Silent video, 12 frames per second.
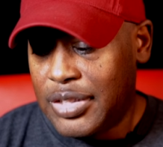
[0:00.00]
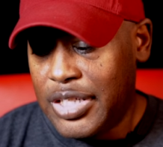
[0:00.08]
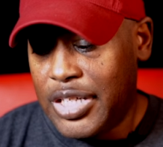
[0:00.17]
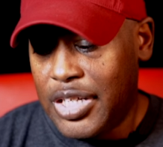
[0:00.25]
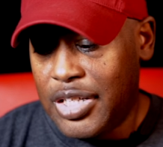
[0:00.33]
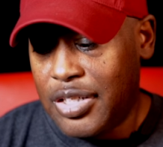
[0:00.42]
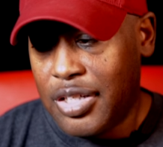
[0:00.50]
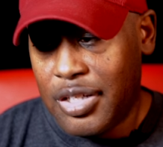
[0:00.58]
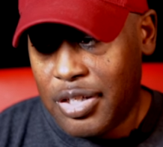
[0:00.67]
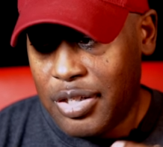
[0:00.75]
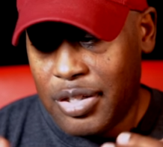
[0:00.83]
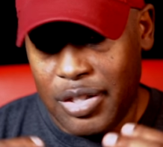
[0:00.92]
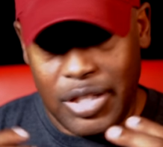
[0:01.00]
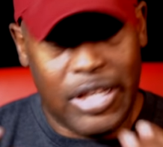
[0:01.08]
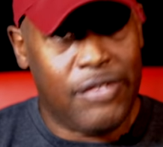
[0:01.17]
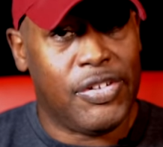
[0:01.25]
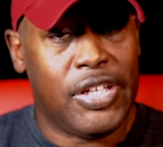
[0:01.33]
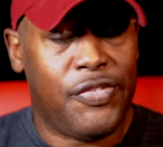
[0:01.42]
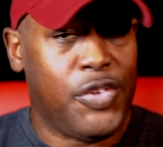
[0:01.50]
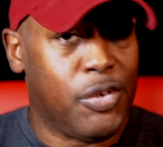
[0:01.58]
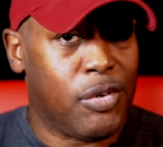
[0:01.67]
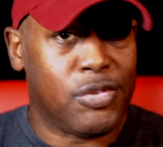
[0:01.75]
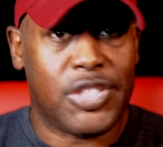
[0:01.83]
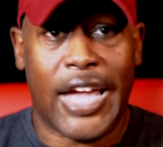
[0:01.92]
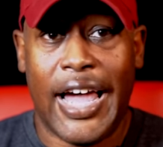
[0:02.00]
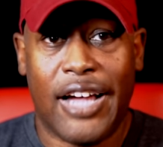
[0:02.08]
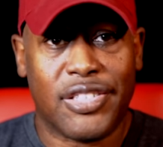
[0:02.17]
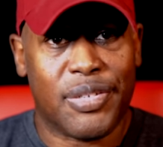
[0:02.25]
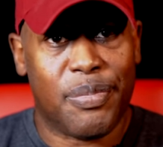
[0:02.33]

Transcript: then even if you own child